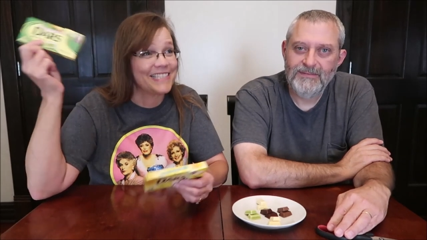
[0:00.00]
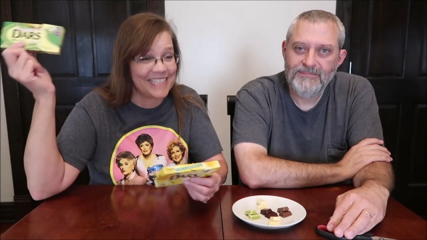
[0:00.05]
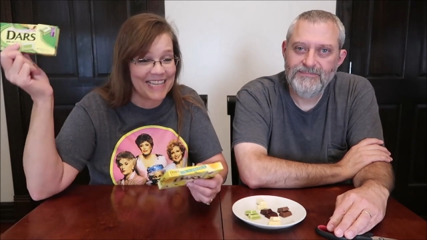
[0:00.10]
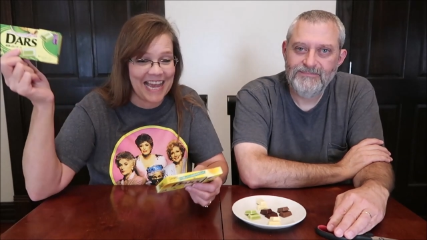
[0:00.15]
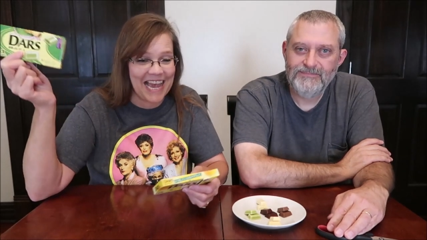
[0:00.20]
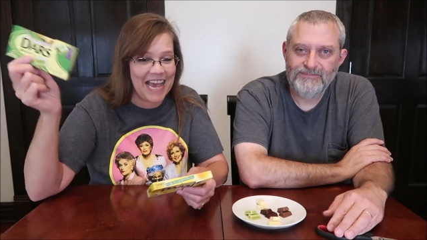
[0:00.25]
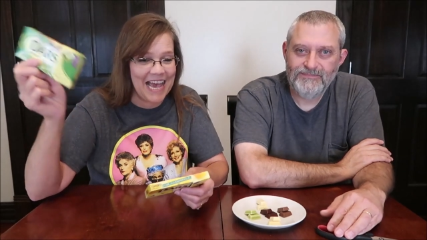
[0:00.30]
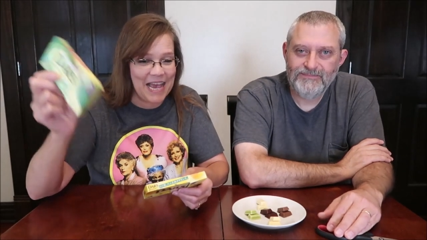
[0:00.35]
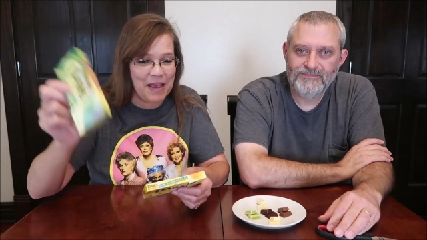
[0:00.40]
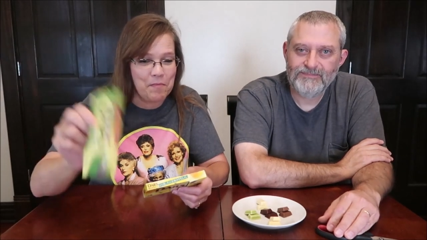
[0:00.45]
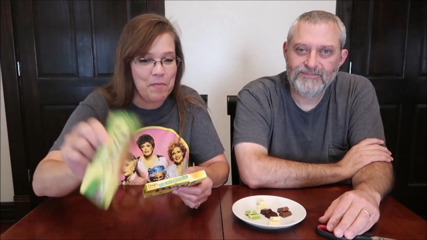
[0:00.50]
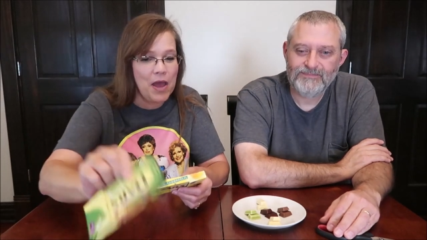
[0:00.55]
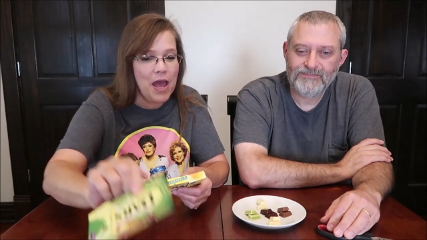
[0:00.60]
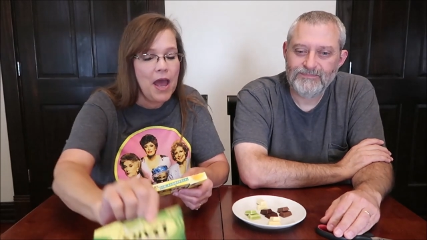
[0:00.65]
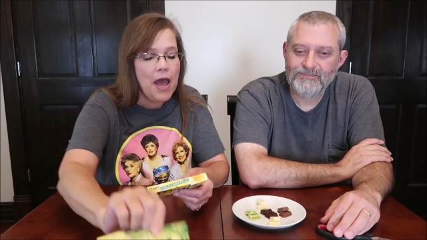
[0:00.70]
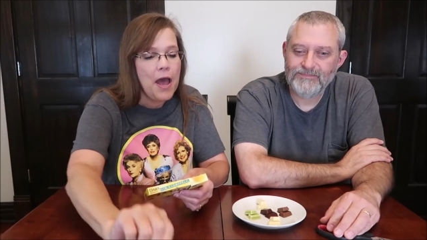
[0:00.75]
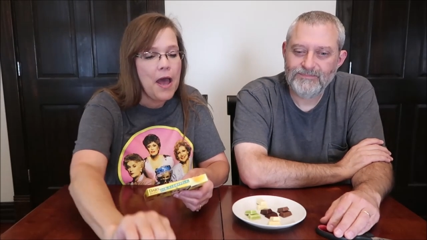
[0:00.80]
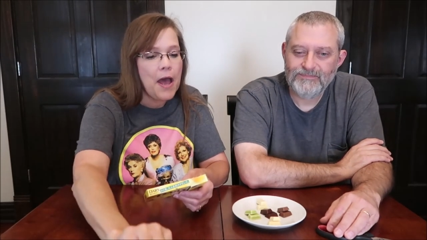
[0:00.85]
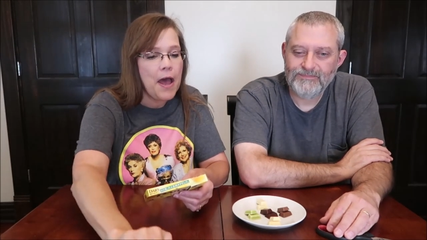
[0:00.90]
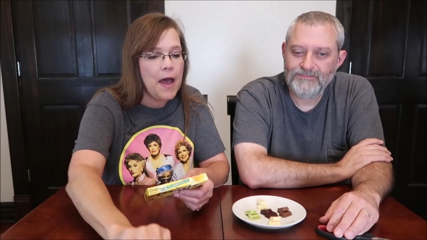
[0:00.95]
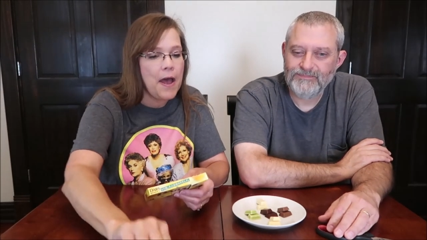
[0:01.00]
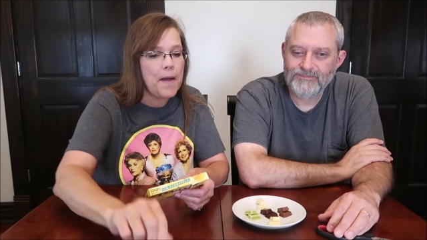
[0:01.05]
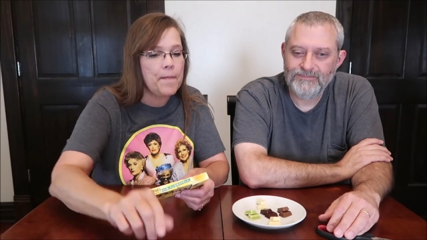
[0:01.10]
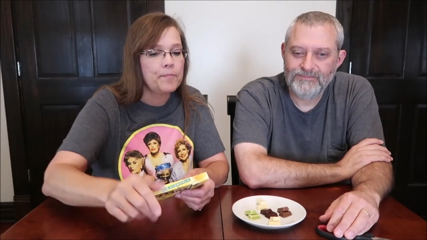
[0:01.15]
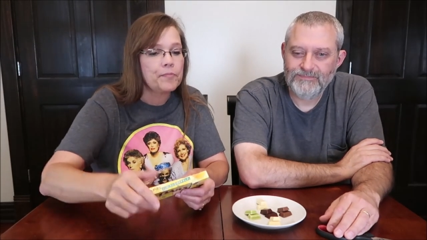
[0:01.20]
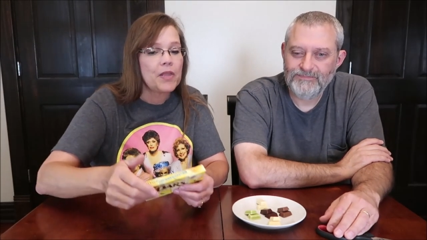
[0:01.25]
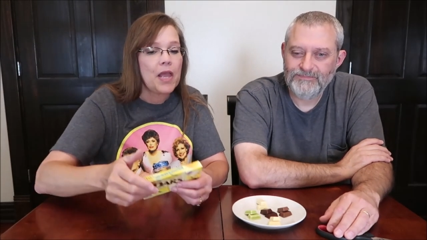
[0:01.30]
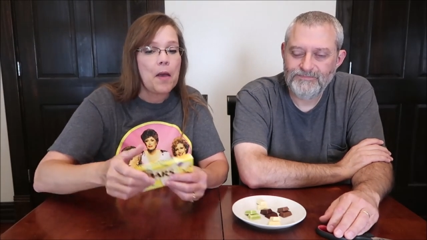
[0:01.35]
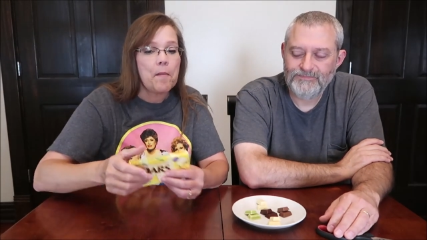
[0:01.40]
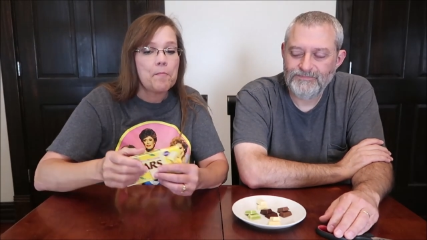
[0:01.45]
Speaker 1: the same.
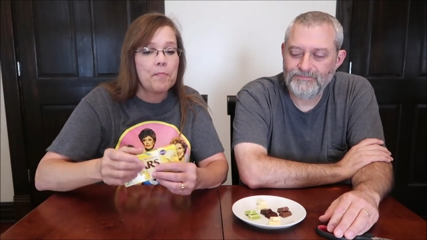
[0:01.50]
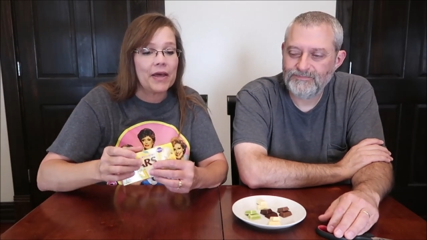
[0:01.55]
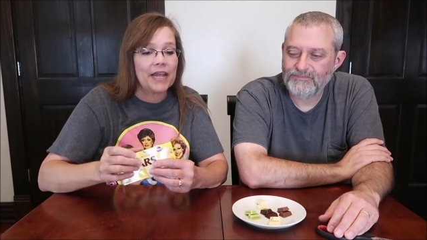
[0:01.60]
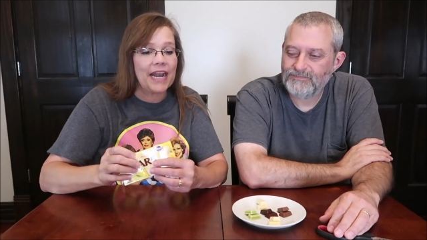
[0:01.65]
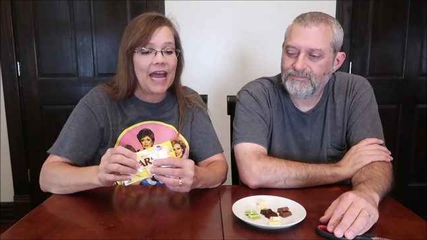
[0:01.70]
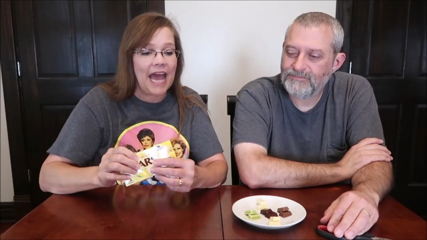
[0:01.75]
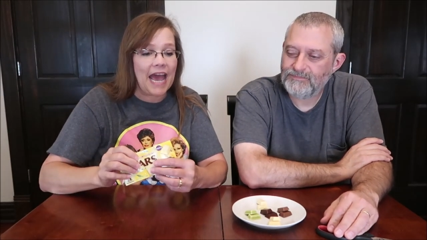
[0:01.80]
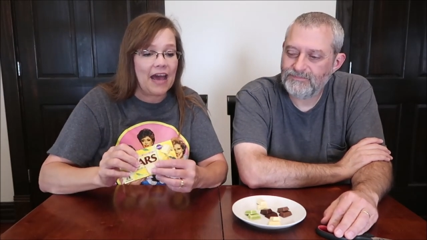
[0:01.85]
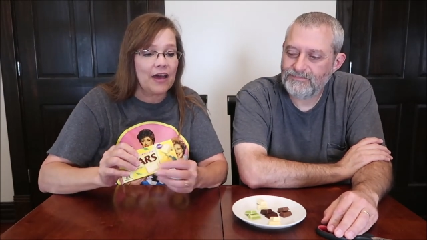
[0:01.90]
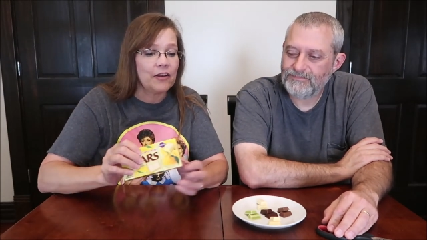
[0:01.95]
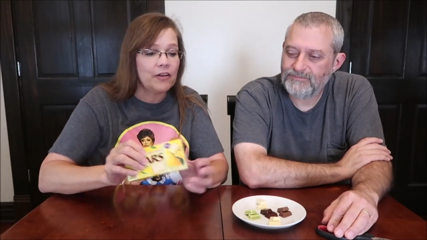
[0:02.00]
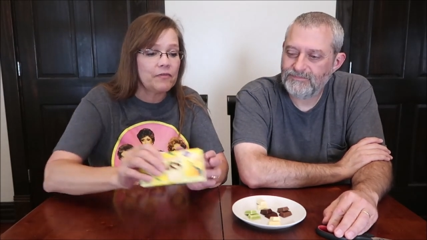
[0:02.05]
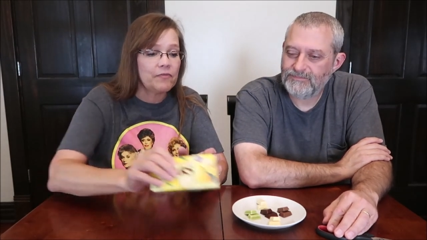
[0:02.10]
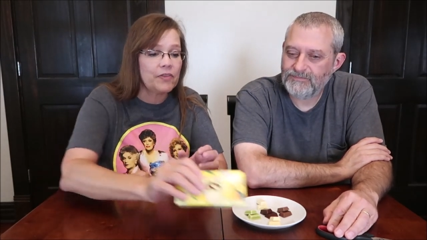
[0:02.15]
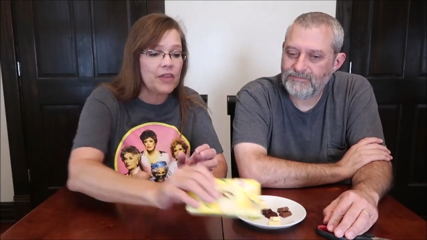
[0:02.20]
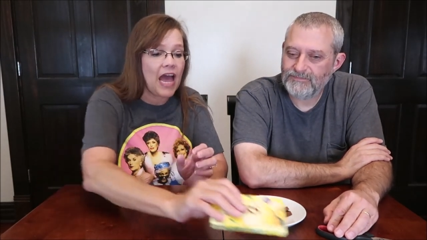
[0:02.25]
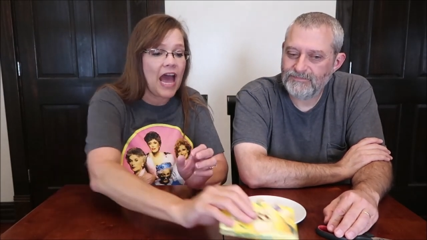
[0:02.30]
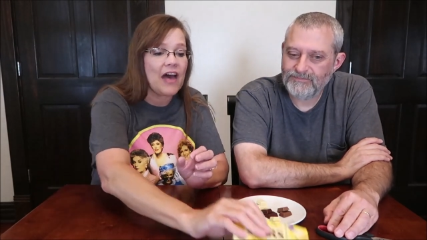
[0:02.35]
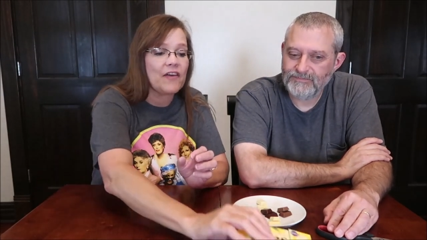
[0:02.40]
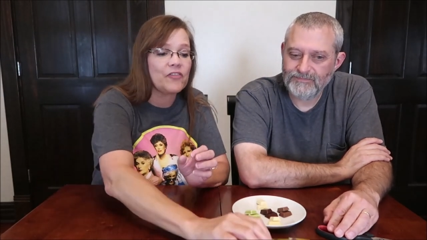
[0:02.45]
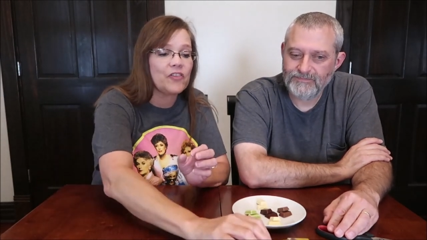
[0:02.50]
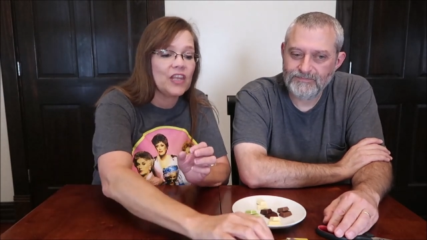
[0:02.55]
But out of the, I